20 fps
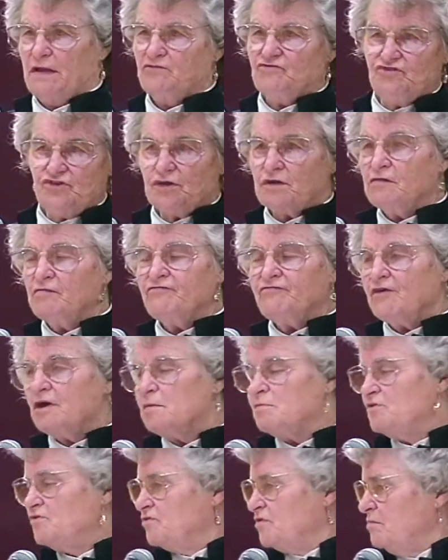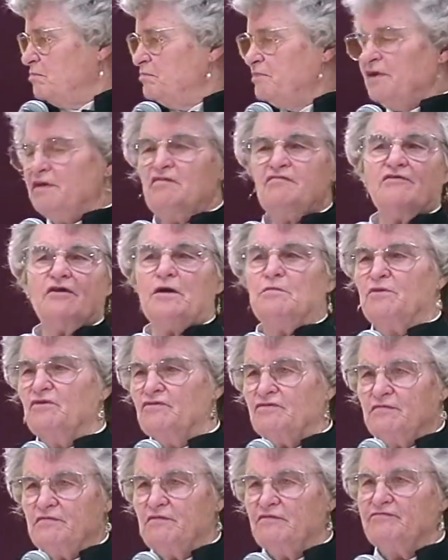chicken farmers and pig
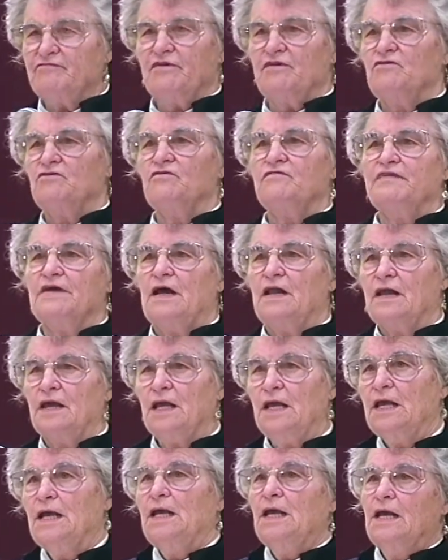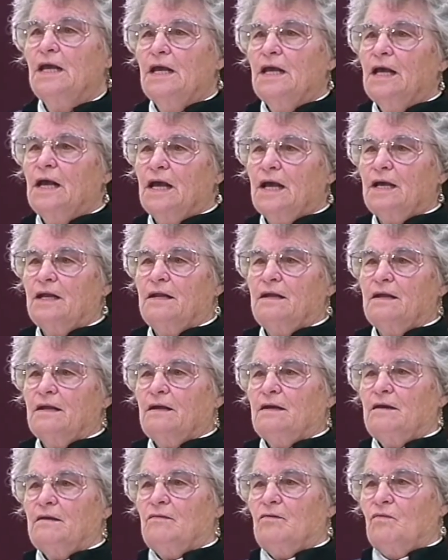farmers from the Fraser Valley, and
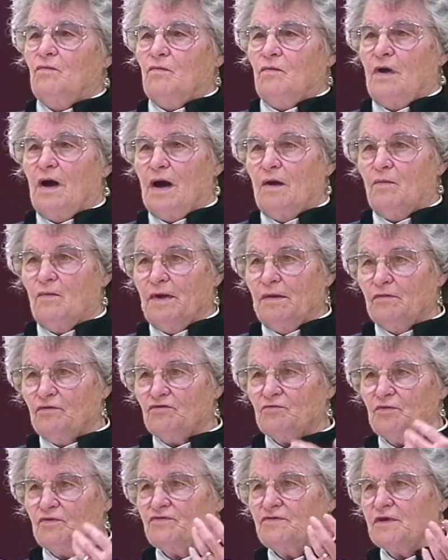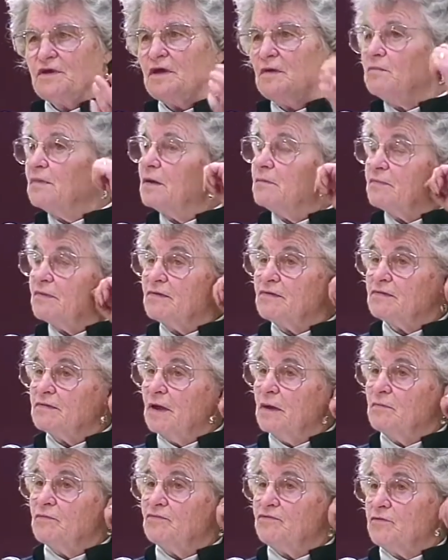we were supposed to come up with
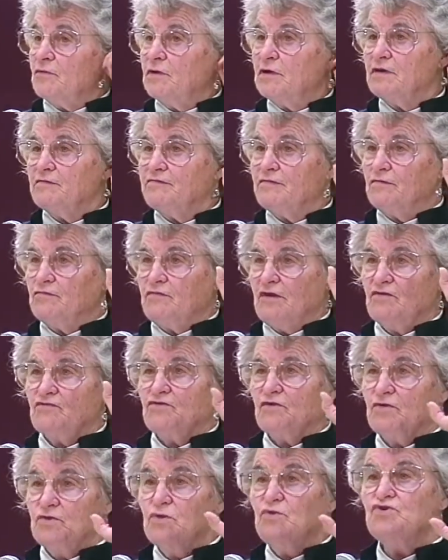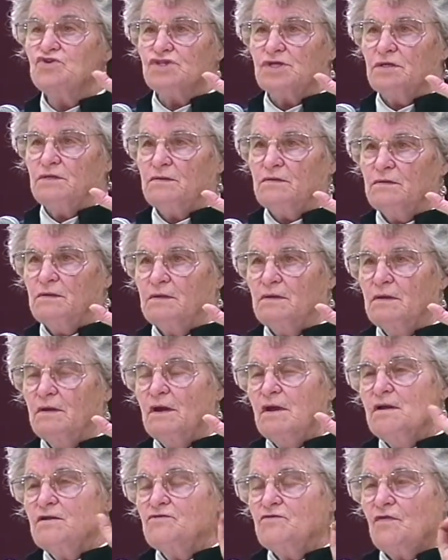some sort of a resolution
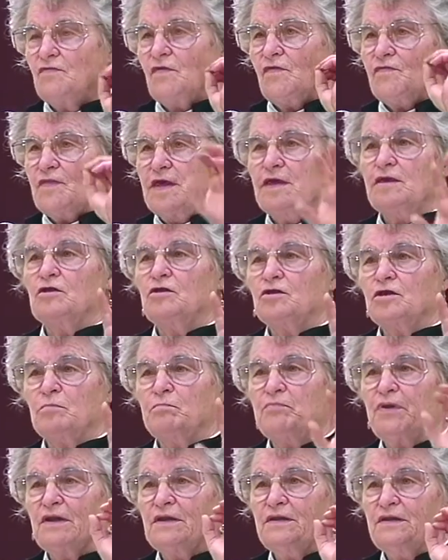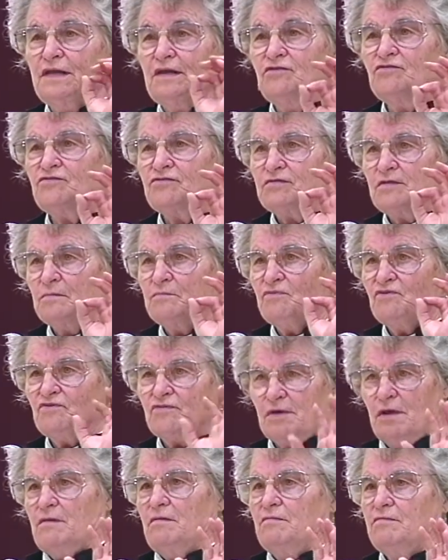so that they could police
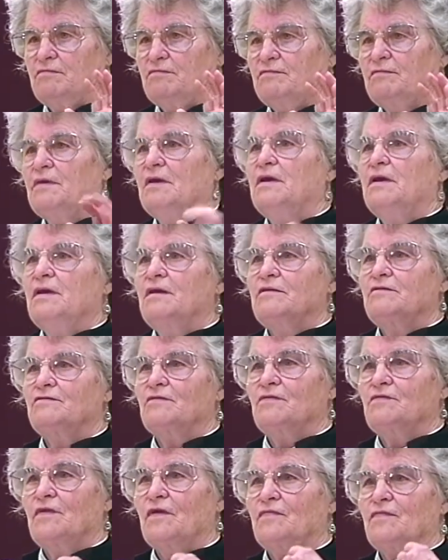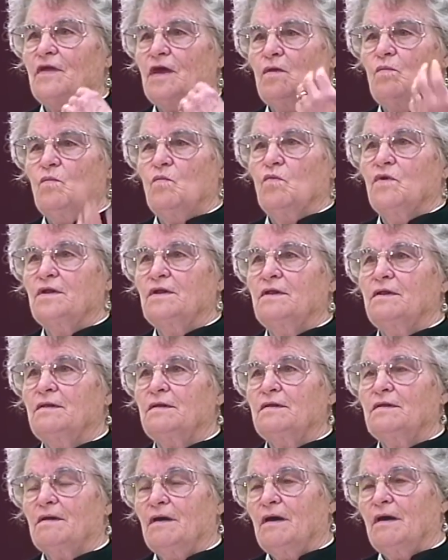themselves, so that they
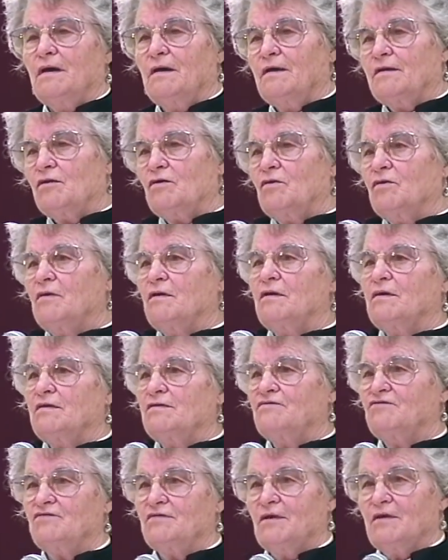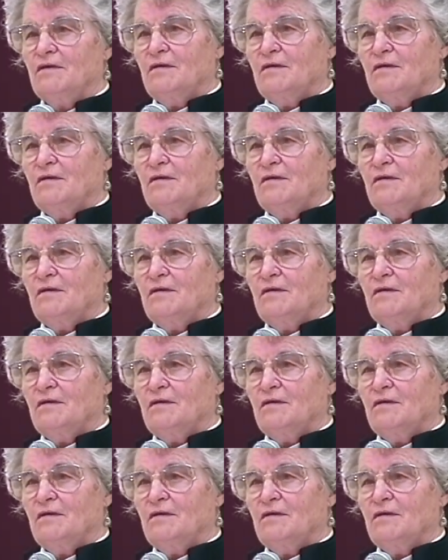wouldn't cause